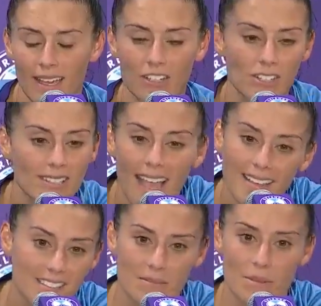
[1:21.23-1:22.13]
It just
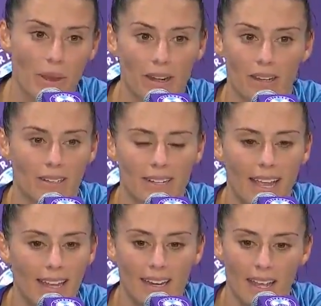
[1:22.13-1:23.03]
has to be better.
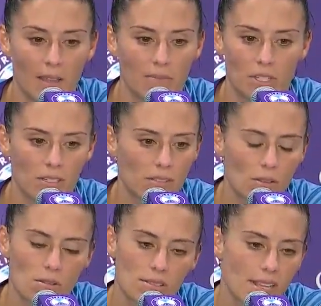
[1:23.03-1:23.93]
And I'm just
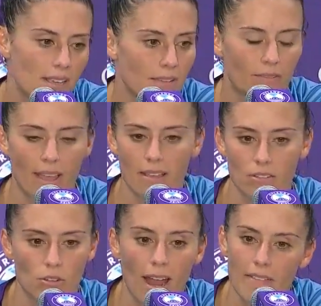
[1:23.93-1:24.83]
so sick of
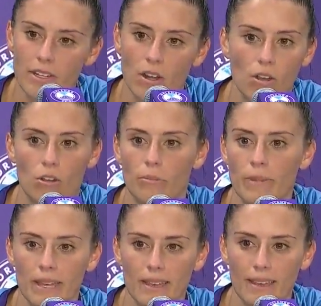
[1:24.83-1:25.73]
driving home